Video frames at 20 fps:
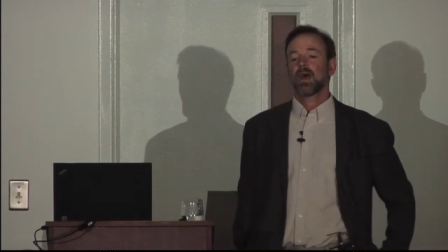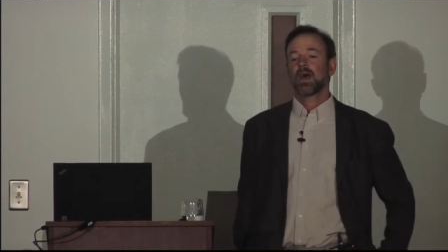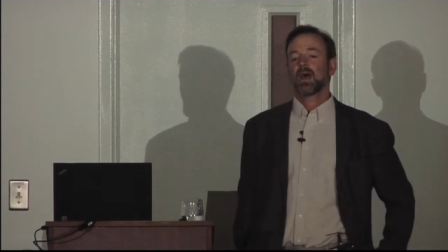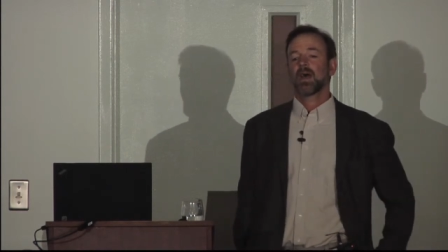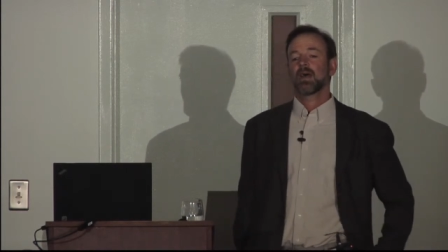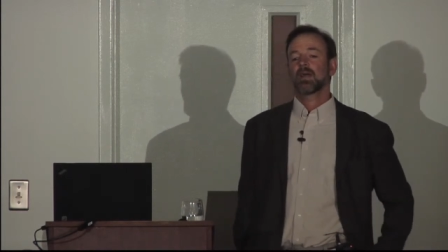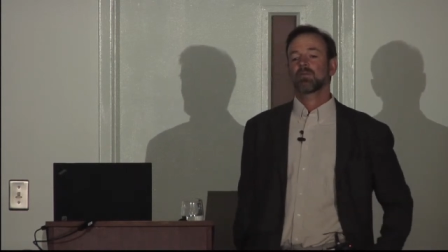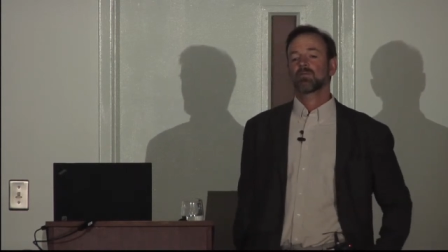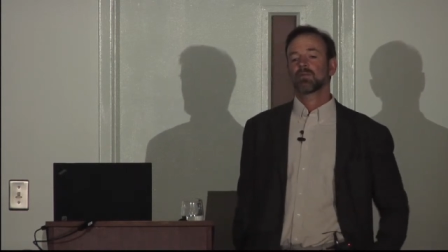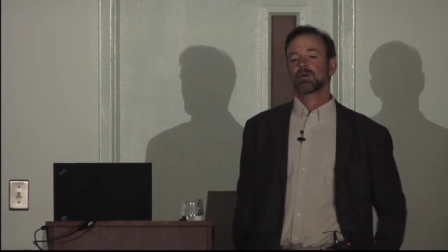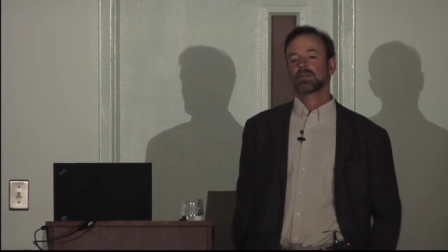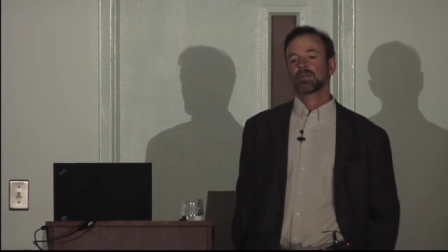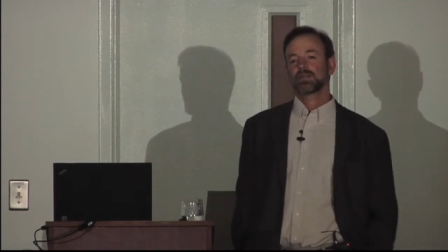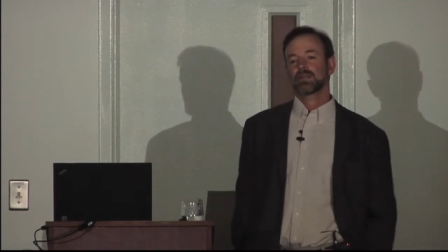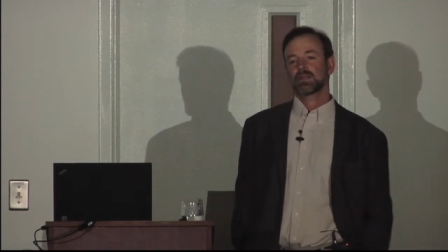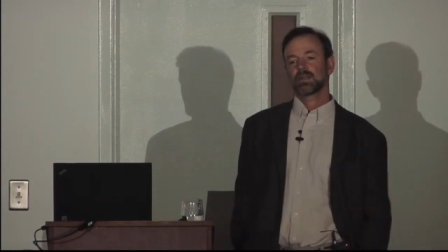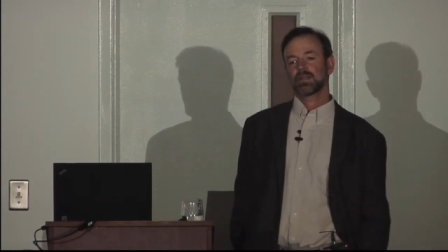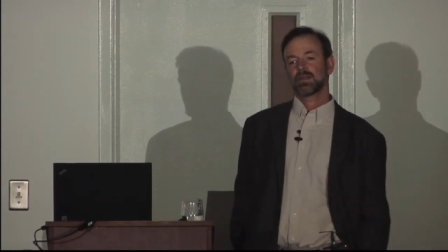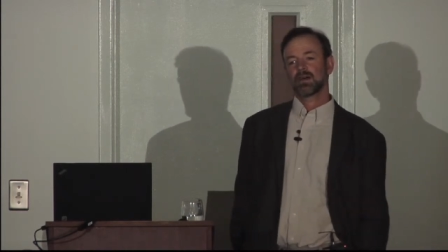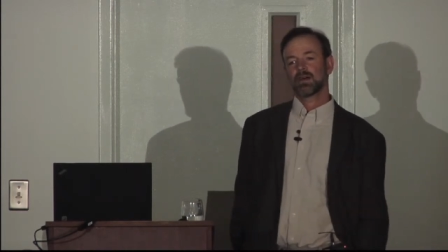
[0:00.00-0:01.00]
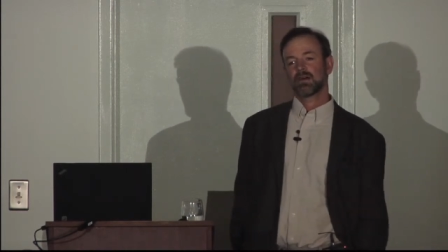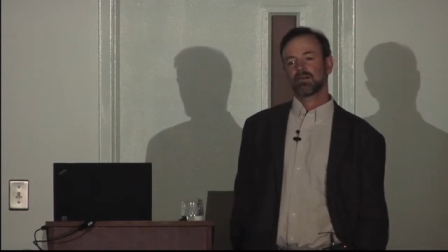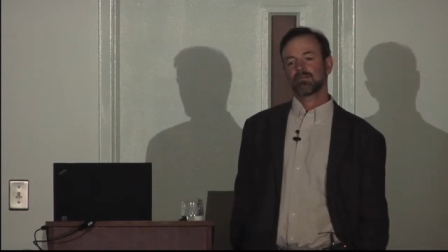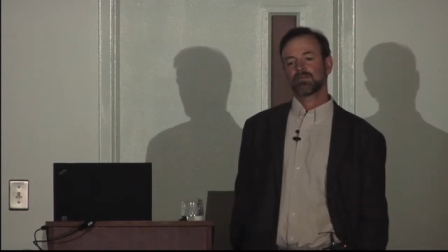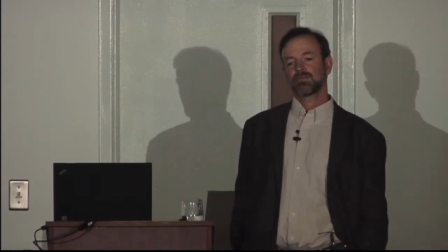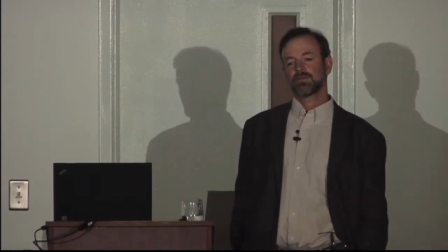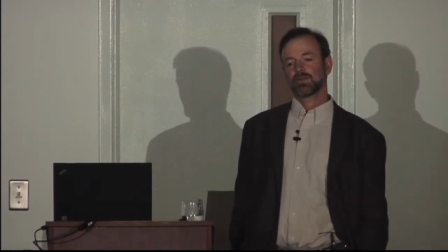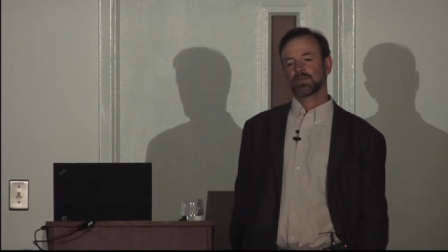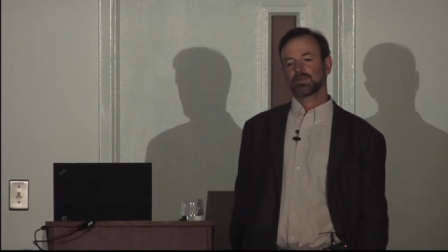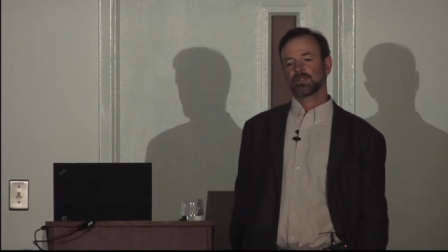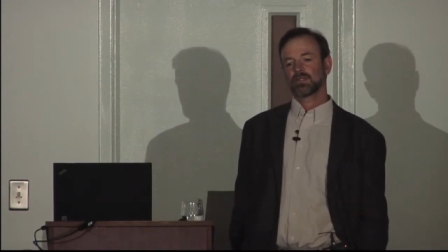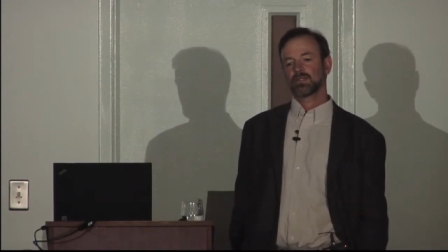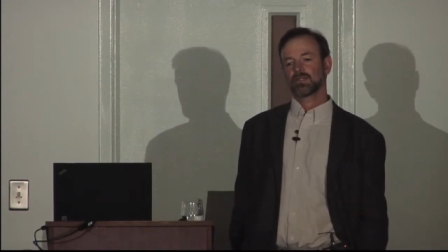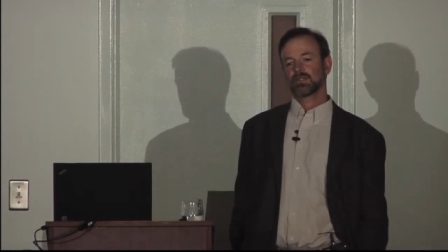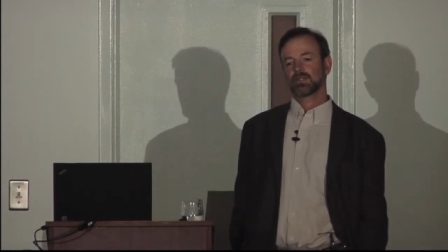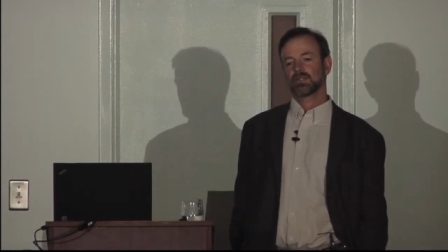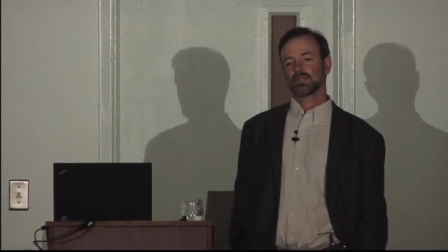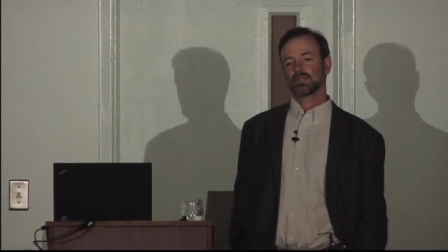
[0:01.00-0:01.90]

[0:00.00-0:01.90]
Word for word: And one day, a very